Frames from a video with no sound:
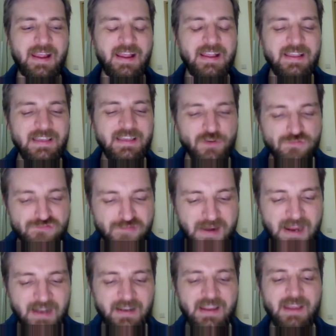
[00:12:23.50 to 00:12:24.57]
you
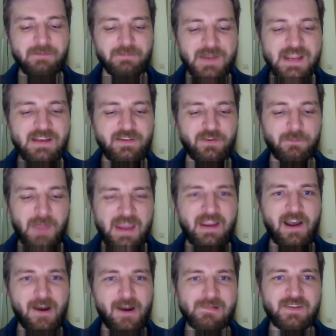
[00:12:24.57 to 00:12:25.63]
really need to make
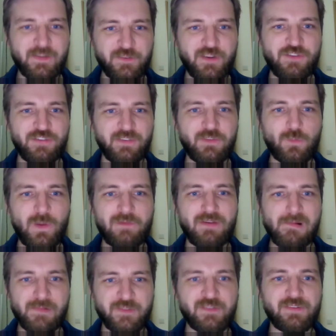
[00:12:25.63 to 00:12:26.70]
hard decisions where
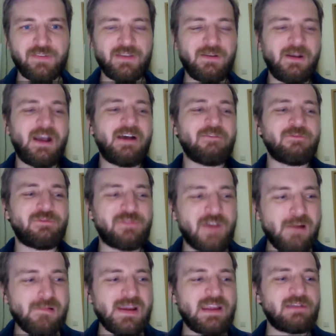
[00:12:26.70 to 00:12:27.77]
there's
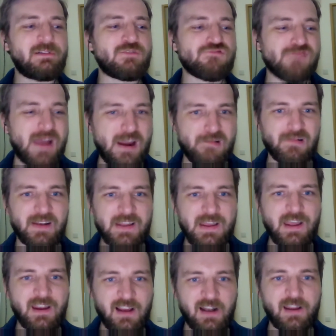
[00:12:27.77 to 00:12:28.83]
very
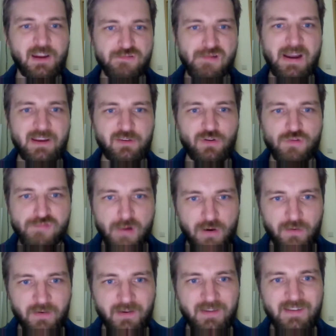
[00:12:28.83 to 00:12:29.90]
rarely a clear right or
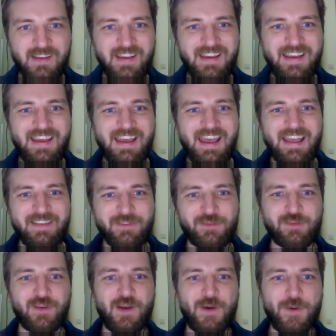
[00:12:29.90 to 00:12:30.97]
wrong.
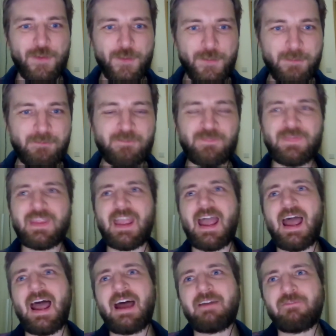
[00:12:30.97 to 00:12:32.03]
So
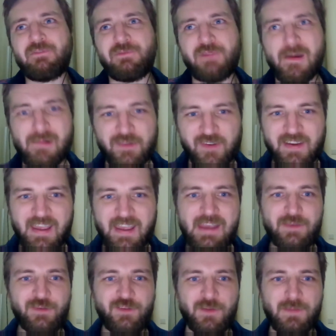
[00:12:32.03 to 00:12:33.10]
there is a
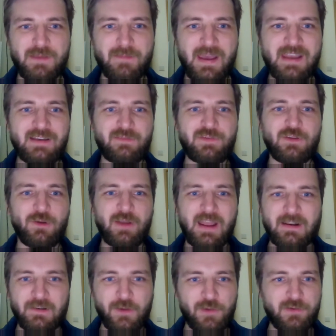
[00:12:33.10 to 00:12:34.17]
case to be made. If you look
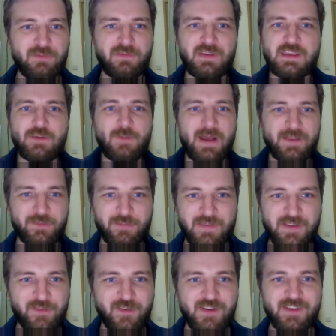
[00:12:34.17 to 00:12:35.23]
at a lot of the US
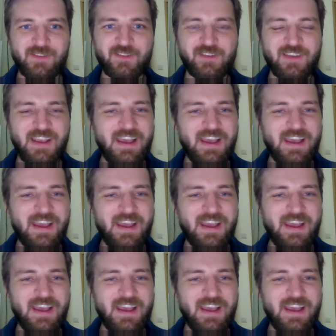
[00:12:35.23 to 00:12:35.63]
VCs,